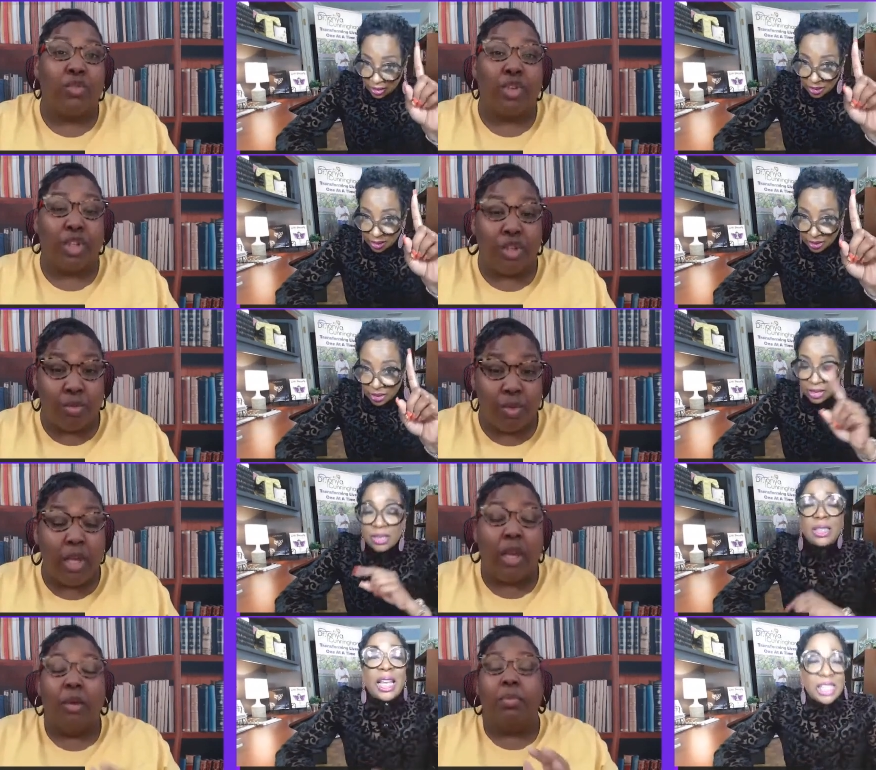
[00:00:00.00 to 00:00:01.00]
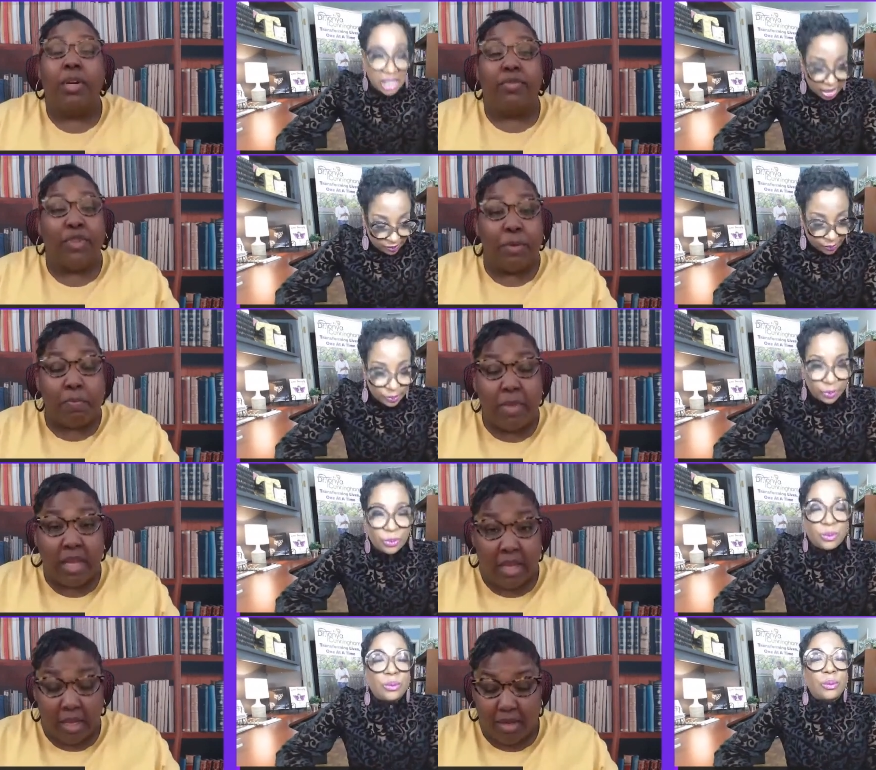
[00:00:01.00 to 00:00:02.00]
Speaker 1: for you. That's but it. for
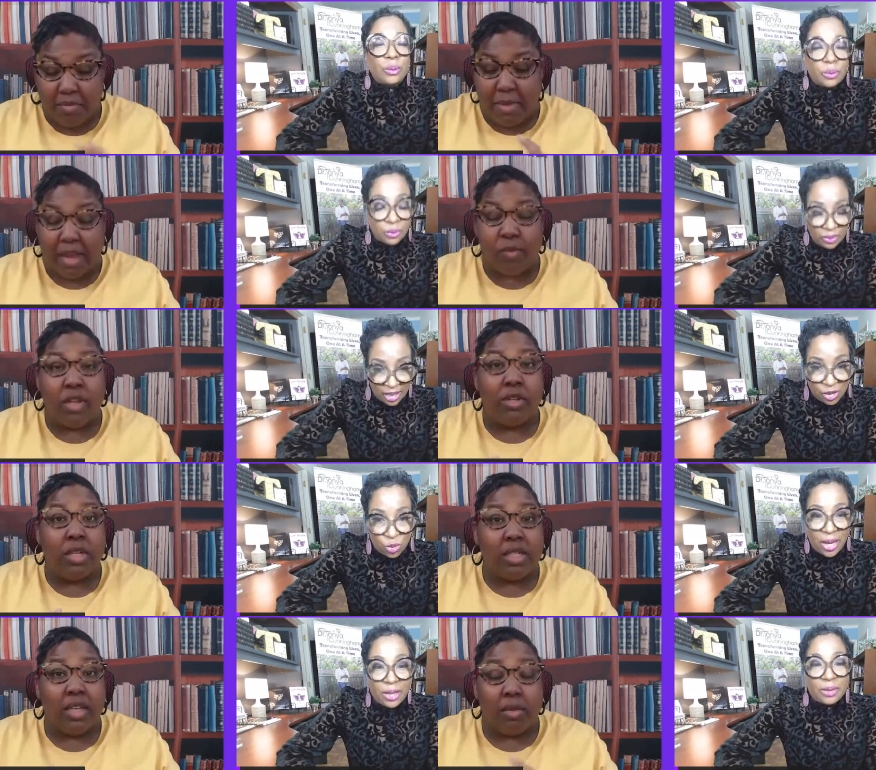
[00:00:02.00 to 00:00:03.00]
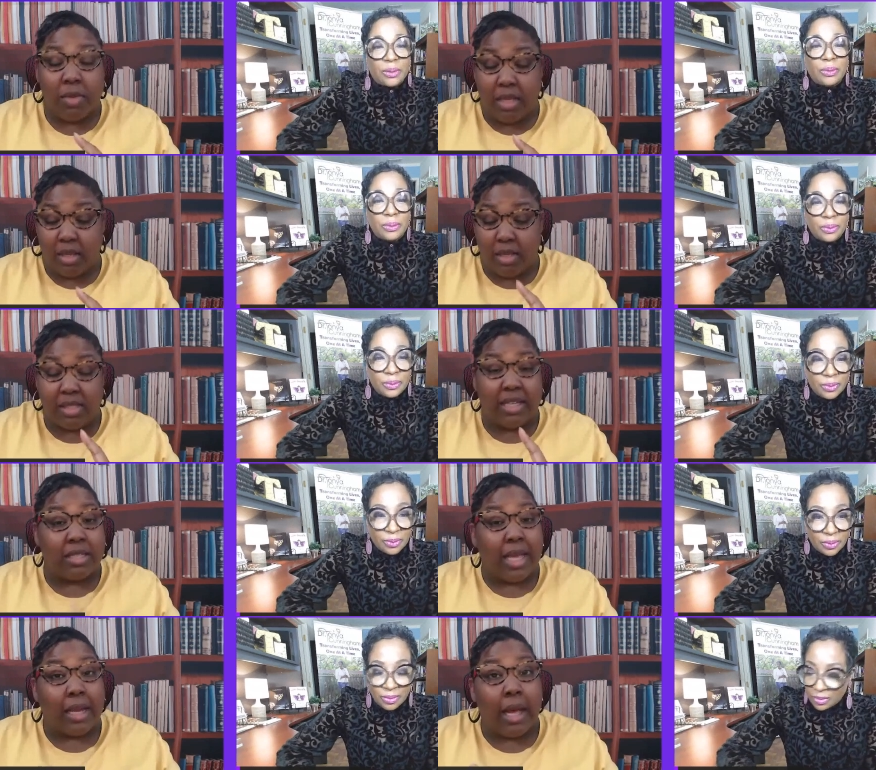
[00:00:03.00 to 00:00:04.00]
me, my wellness right. team is a
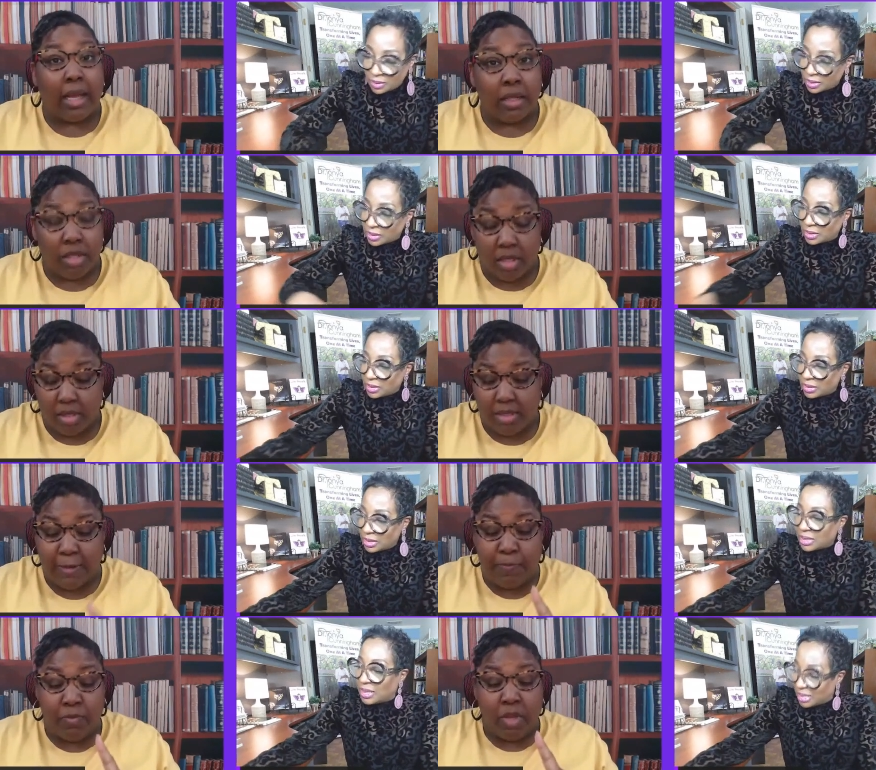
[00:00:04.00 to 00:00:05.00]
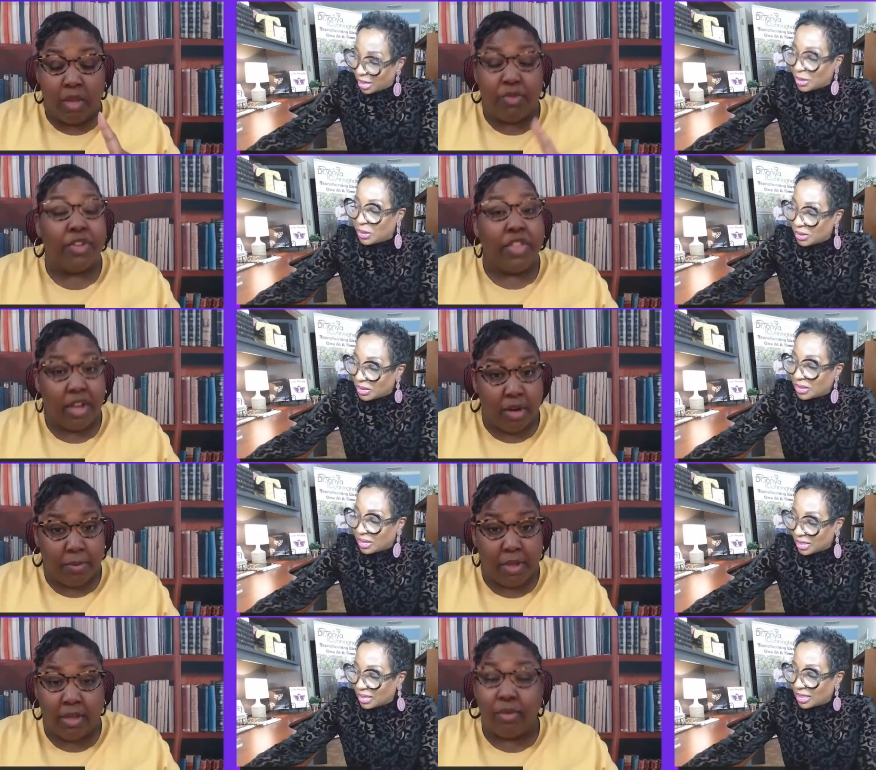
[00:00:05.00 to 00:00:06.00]
psychologist yeah. for
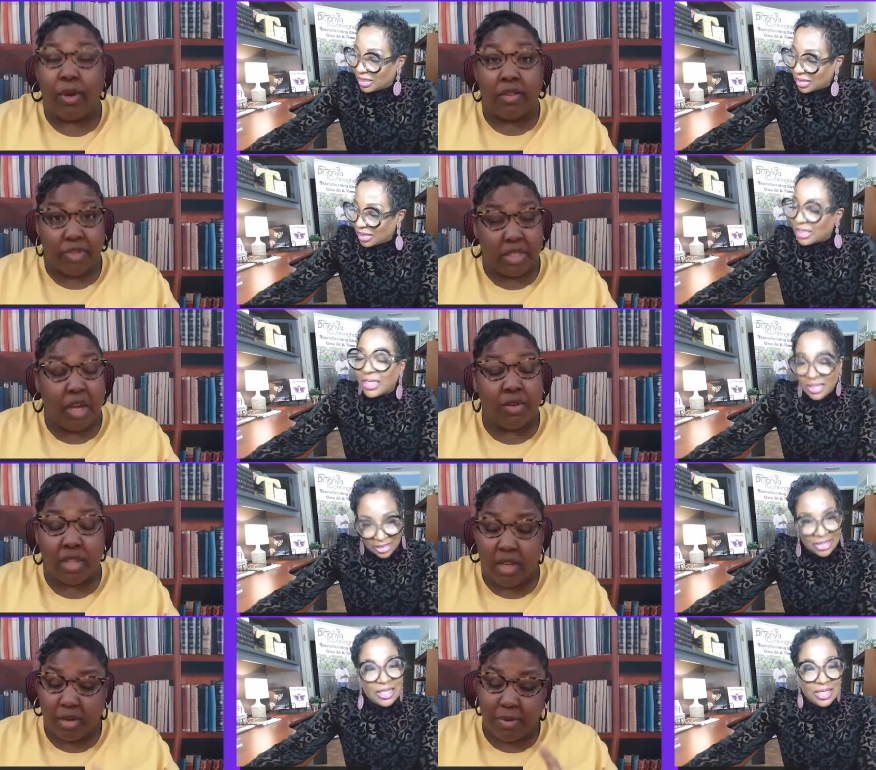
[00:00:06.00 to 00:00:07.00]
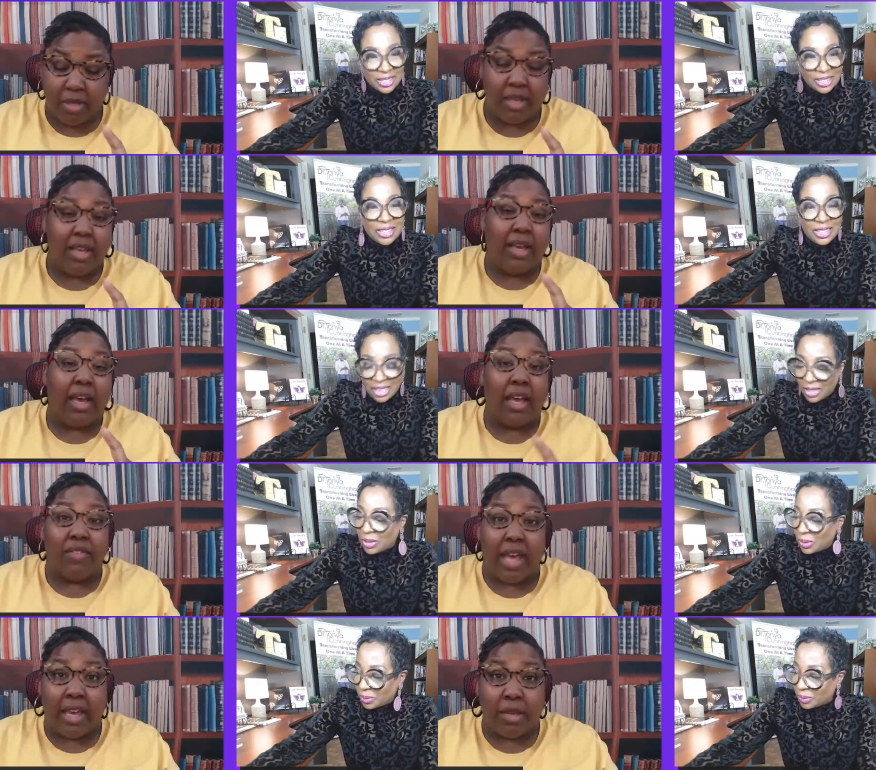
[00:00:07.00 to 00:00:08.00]
therapy, right? For talk therapy. I have
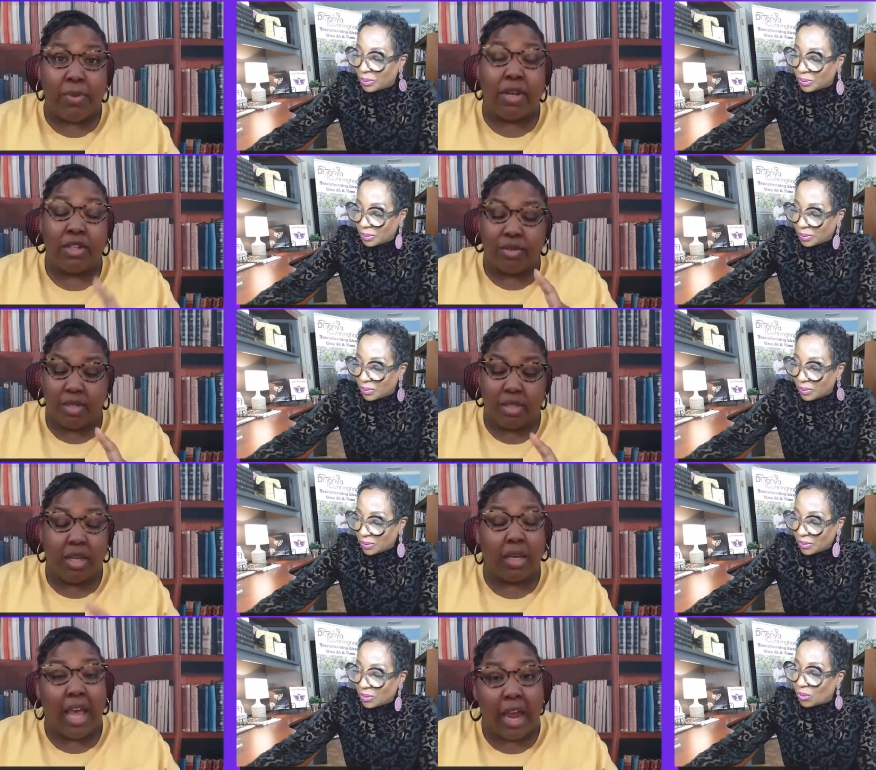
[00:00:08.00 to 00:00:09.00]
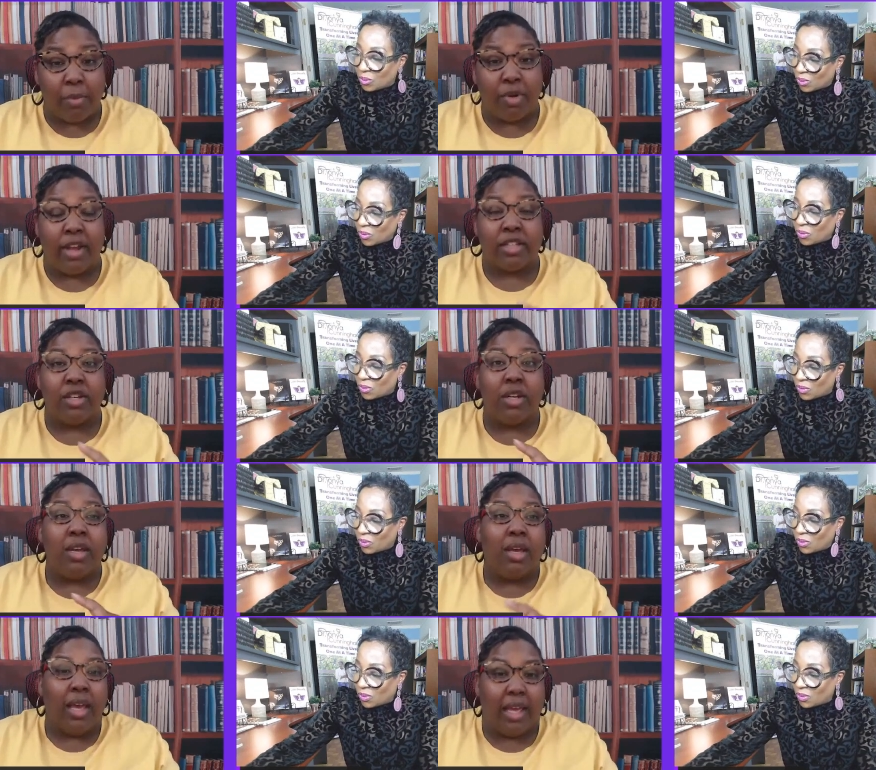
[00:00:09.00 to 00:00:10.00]
an acupuncturist, a chiropractor,
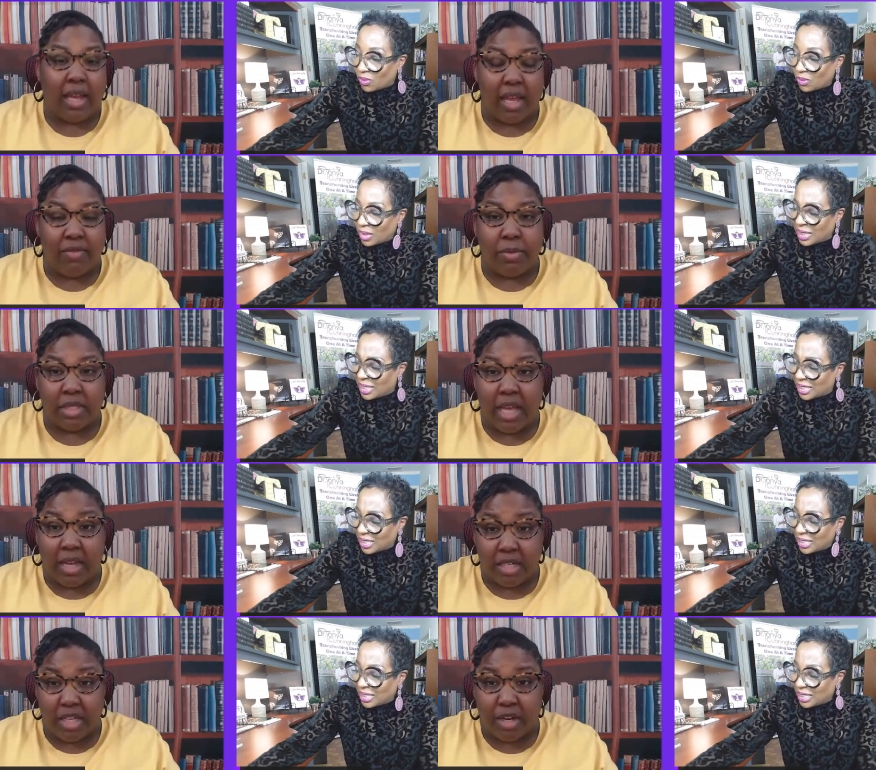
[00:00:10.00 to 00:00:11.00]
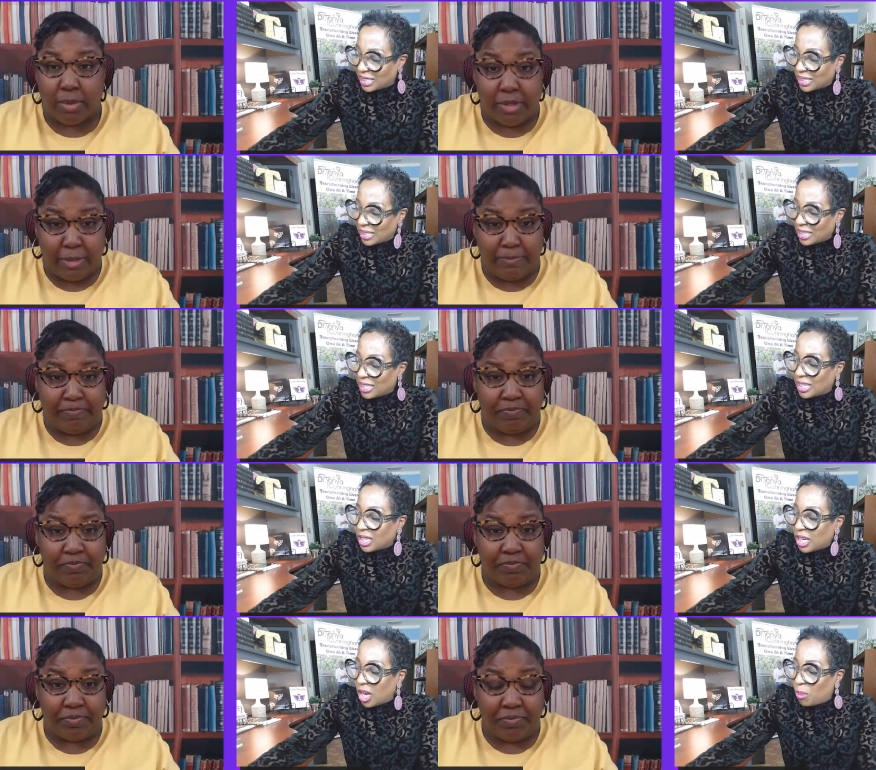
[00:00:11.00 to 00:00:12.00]
and I have a massage therapist.
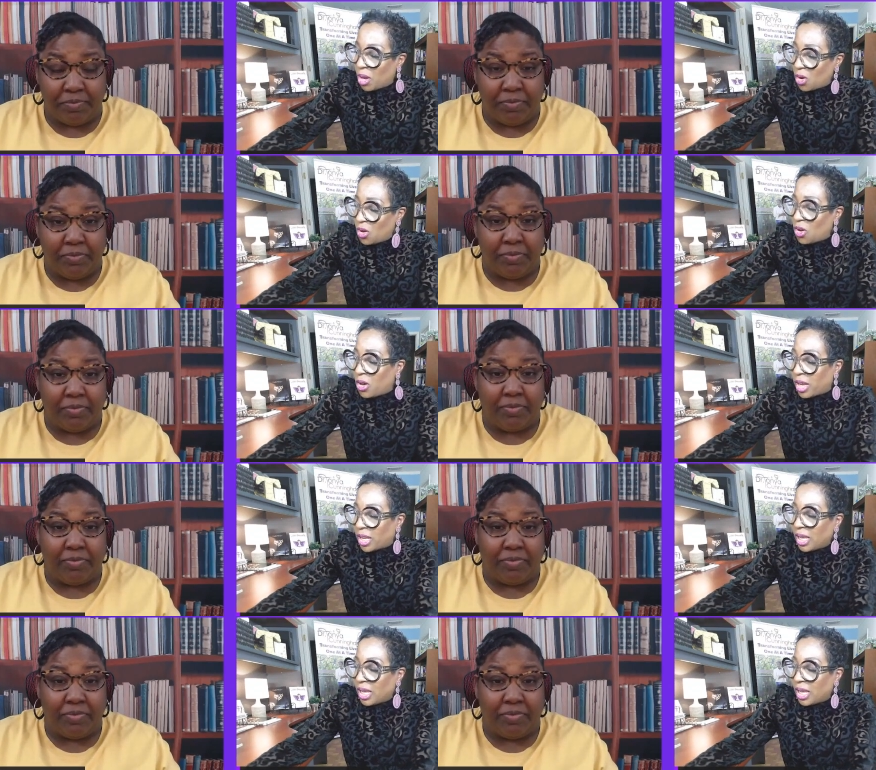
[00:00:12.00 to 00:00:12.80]
Speaker 2: Come on.